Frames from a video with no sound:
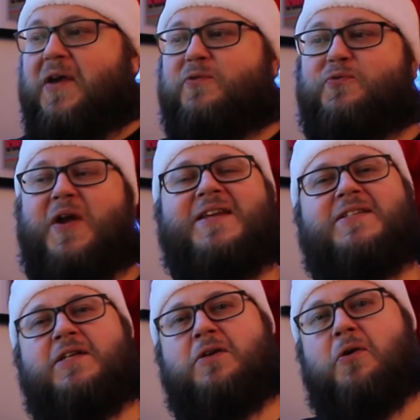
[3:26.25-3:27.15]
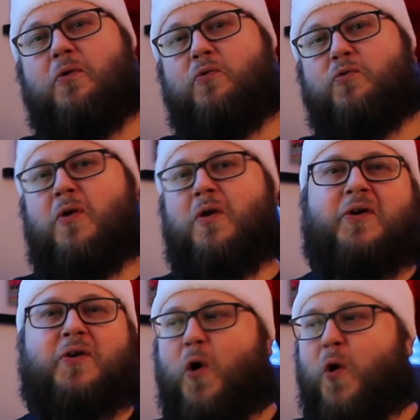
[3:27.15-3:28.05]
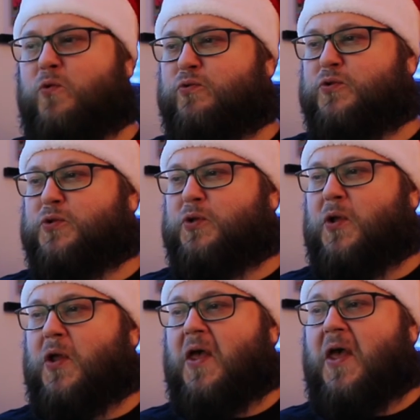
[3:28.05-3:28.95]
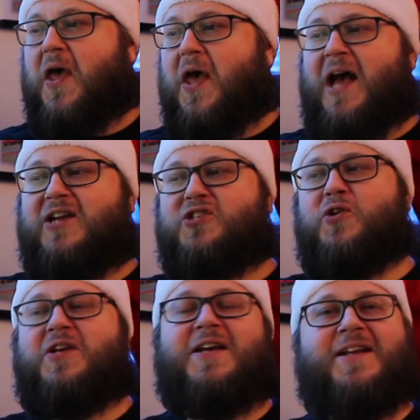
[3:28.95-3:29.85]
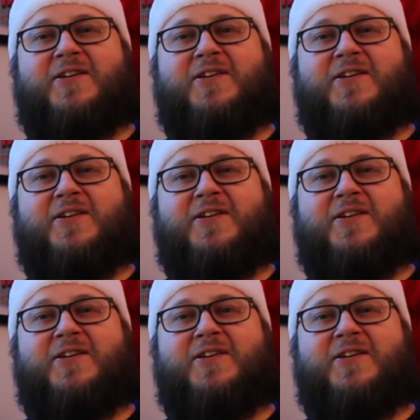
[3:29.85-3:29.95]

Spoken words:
crazy roller coaster action killing